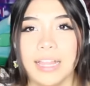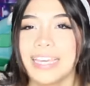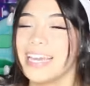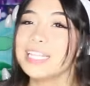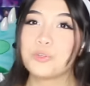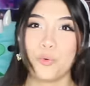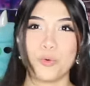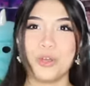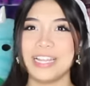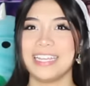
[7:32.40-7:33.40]
like, it's
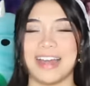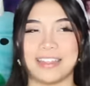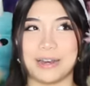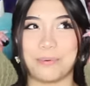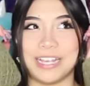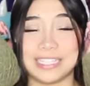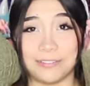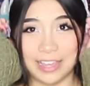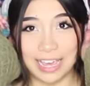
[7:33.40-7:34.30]
really not that impressive.